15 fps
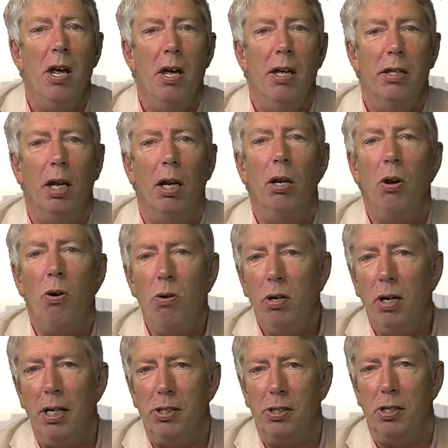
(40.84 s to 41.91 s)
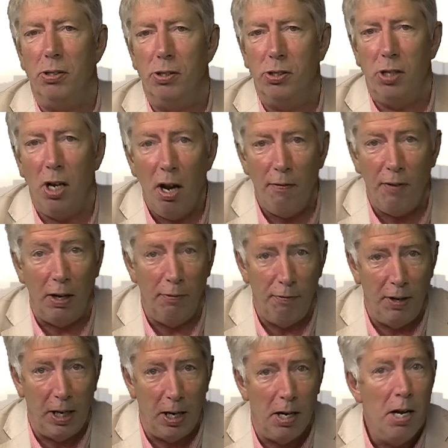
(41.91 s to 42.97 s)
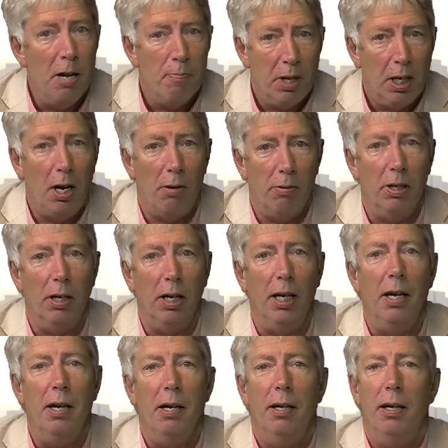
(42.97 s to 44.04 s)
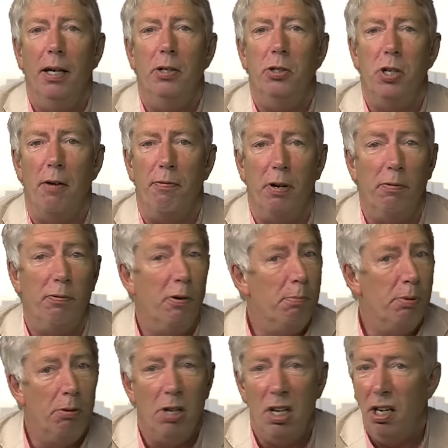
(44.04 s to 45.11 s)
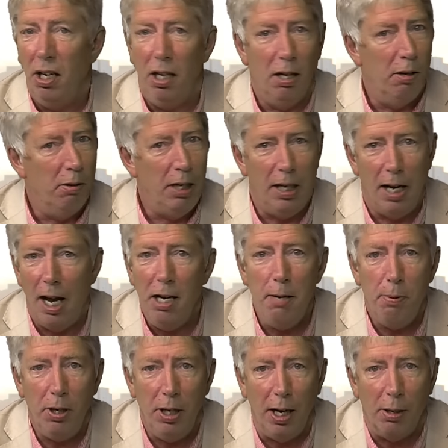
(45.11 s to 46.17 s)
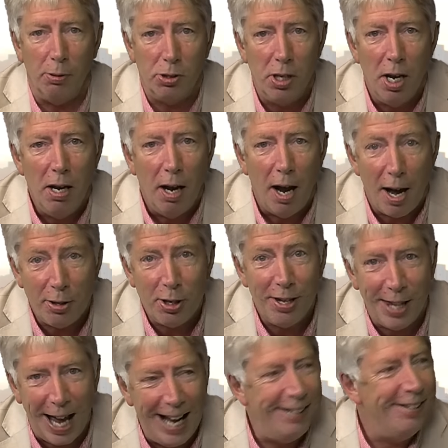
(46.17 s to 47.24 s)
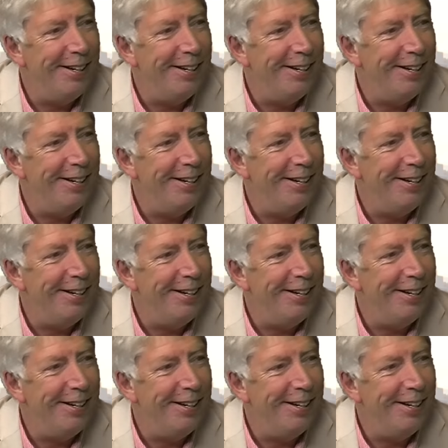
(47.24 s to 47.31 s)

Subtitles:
the longest serving figure currently in Sheffield football. You don't need anybody else other than